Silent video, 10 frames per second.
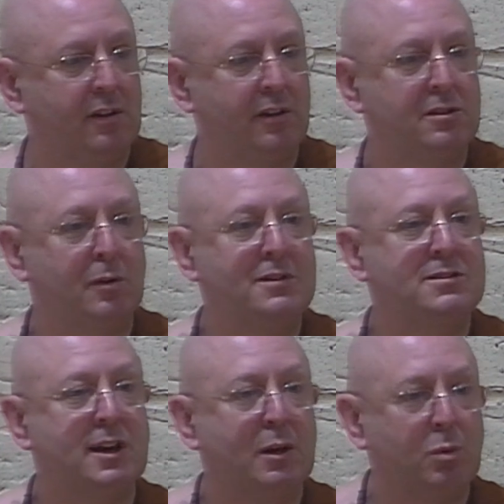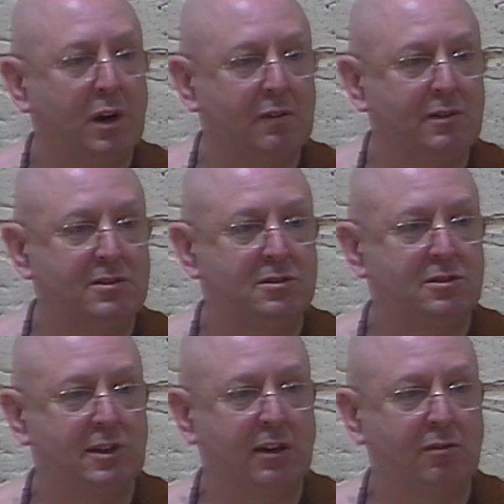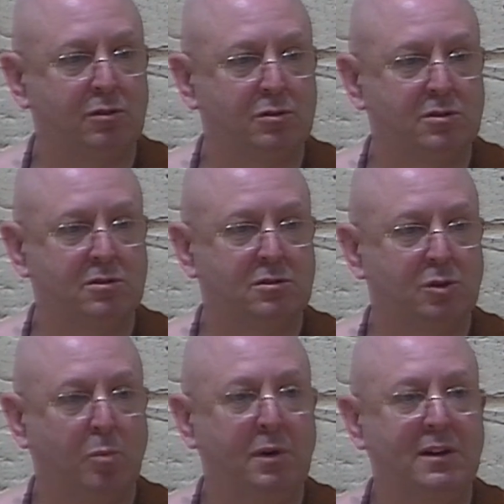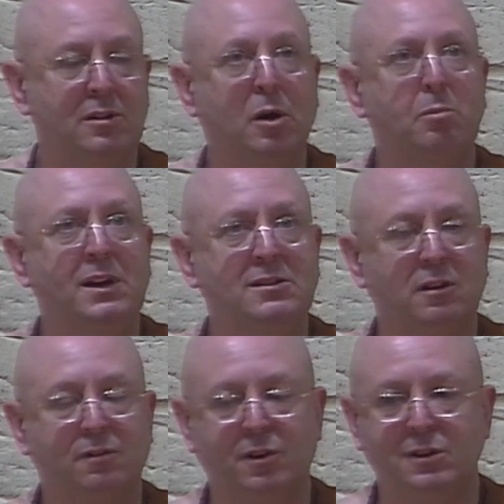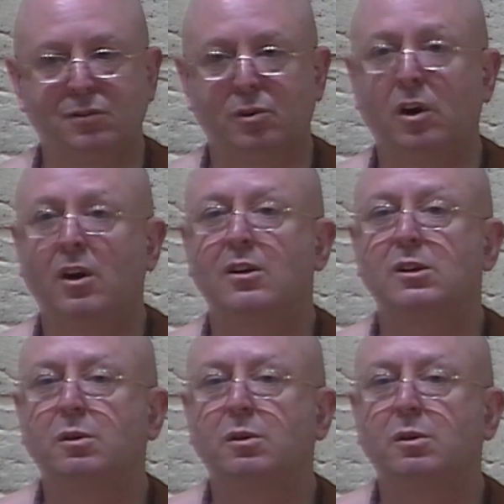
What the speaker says: So he sent one of his generals, or minister first of all, to